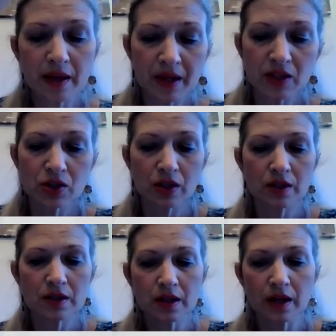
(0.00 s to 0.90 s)
I
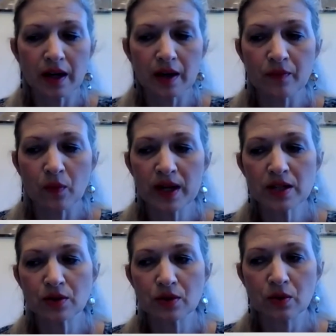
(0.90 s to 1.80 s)
mentioned, we
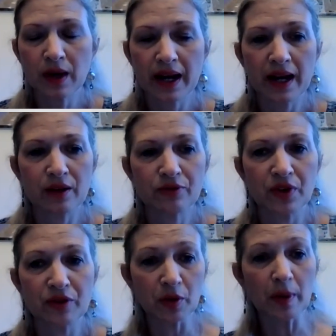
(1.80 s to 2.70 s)
do have
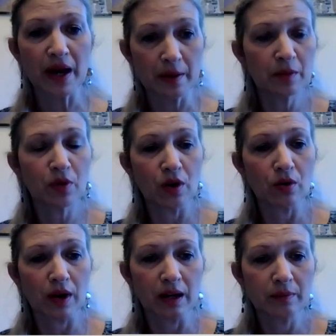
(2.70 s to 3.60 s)
a phlebotomy
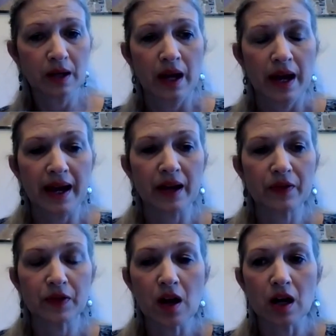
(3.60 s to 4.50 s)
program at
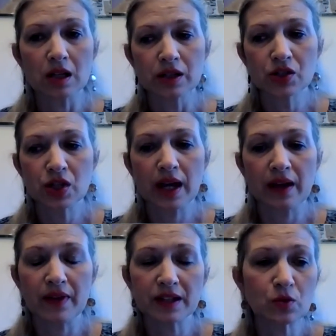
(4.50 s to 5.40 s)
the college,
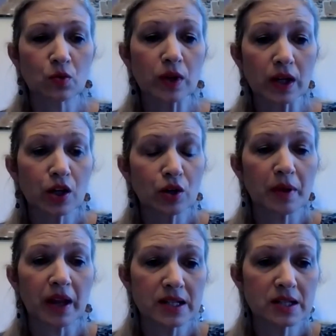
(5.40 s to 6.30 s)
and that's a really good
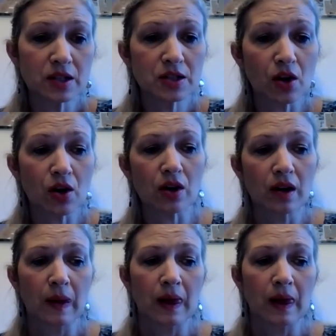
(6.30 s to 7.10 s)
place to start.